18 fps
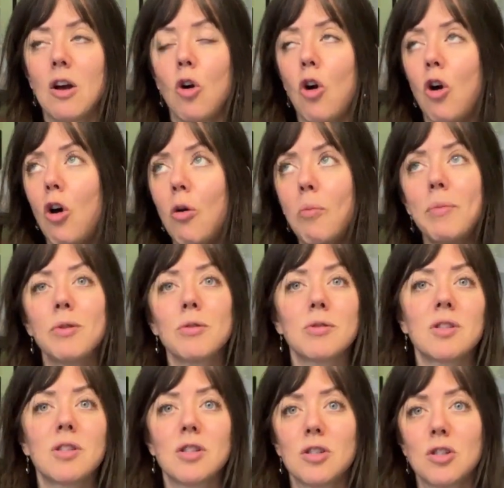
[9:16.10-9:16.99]

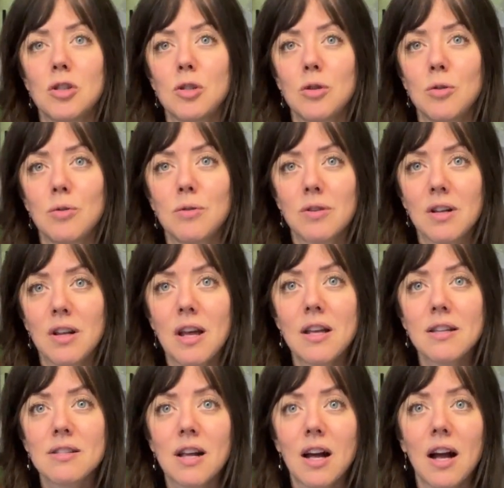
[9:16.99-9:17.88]
almost as soon
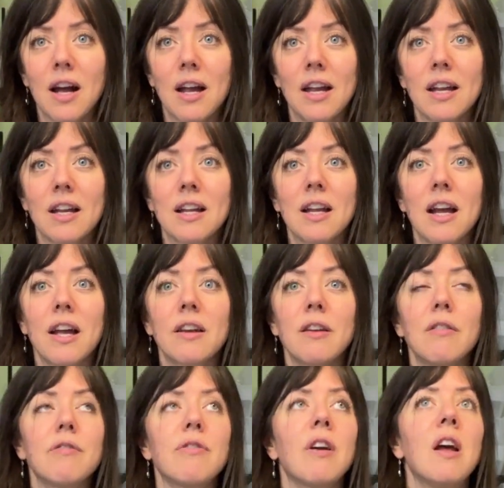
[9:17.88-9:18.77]
as I kind
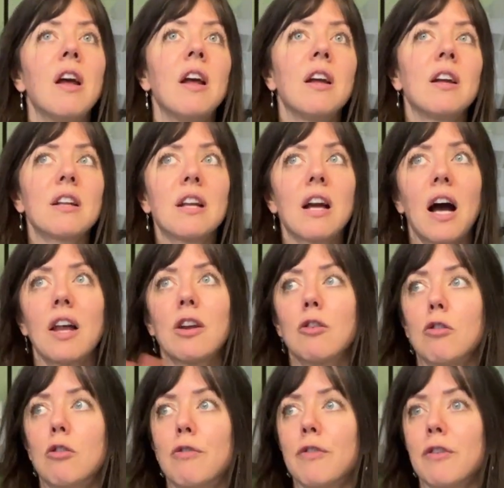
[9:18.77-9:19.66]
of
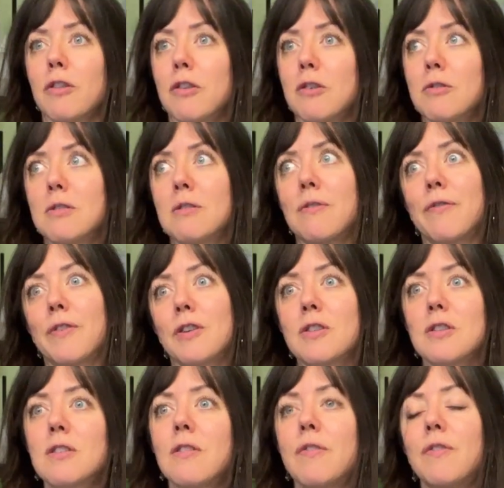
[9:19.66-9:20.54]
got over those
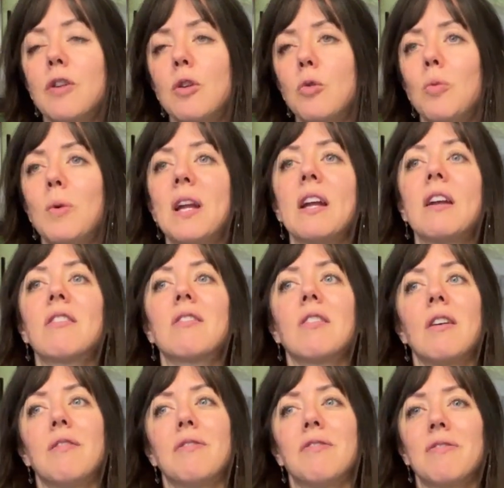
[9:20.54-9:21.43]
first few weeks
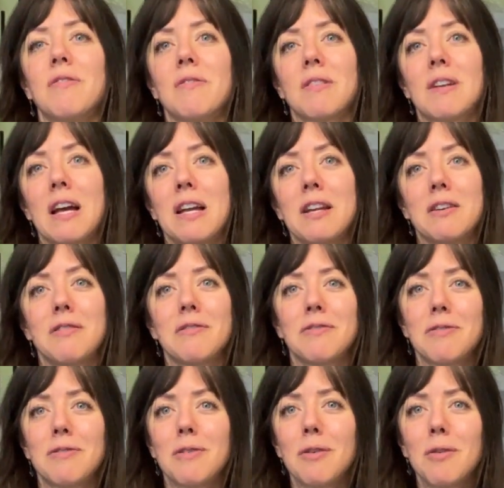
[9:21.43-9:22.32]
of kind
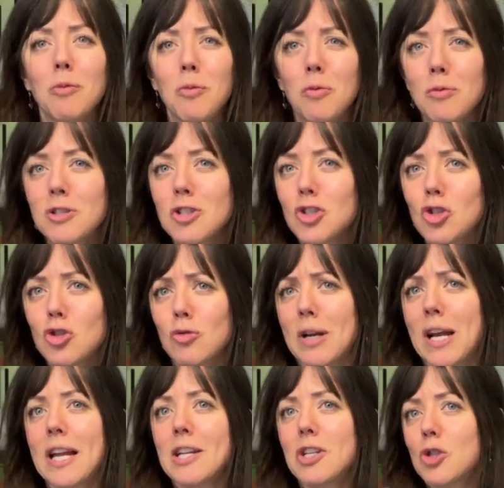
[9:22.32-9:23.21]
of
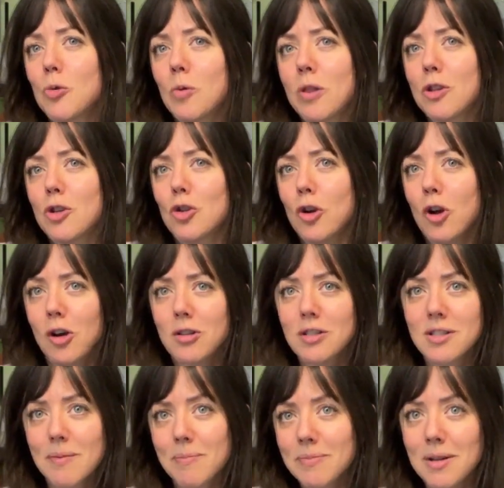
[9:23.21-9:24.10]
strange withdrawal
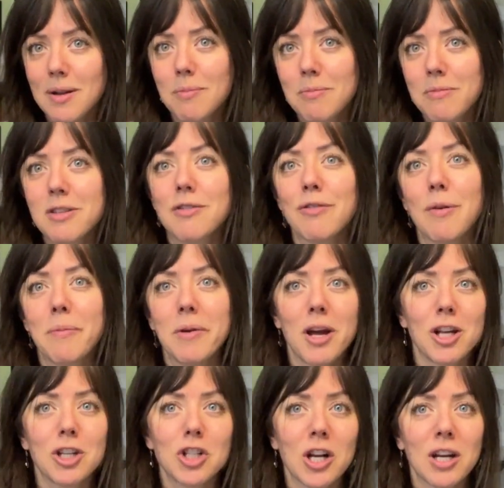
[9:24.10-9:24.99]
symptoms from
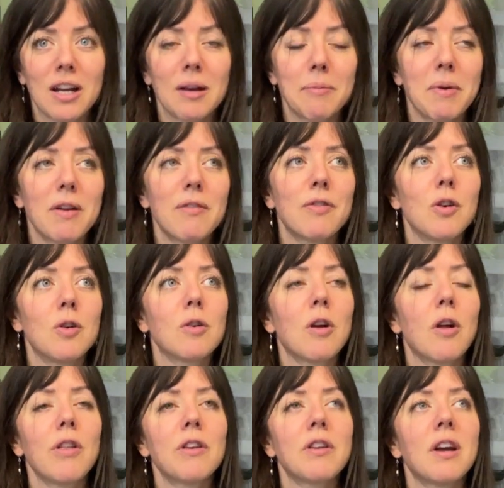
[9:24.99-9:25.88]
not checking my phone
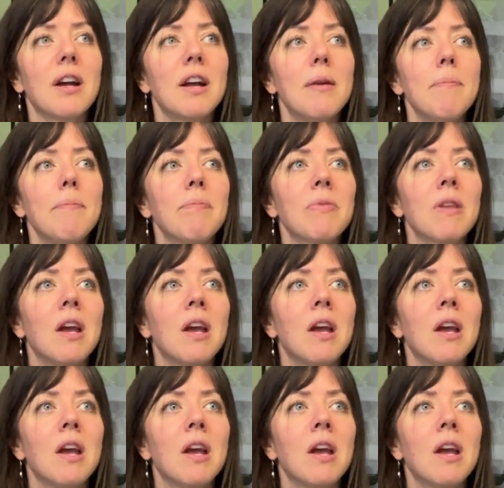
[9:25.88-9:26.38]
all the time.